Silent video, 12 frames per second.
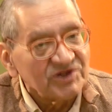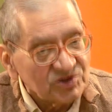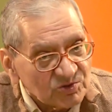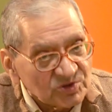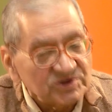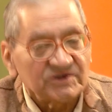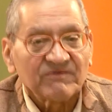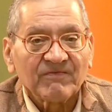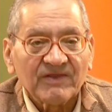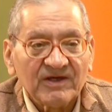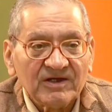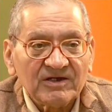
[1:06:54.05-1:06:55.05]
Hindus,
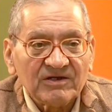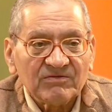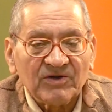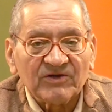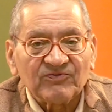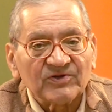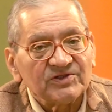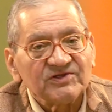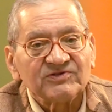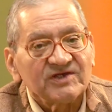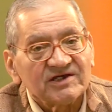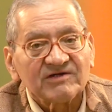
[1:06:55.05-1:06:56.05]
but for
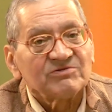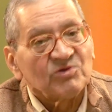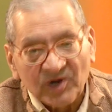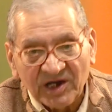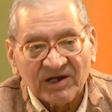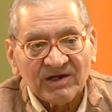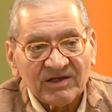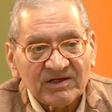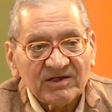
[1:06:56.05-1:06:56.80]
the sake of the world.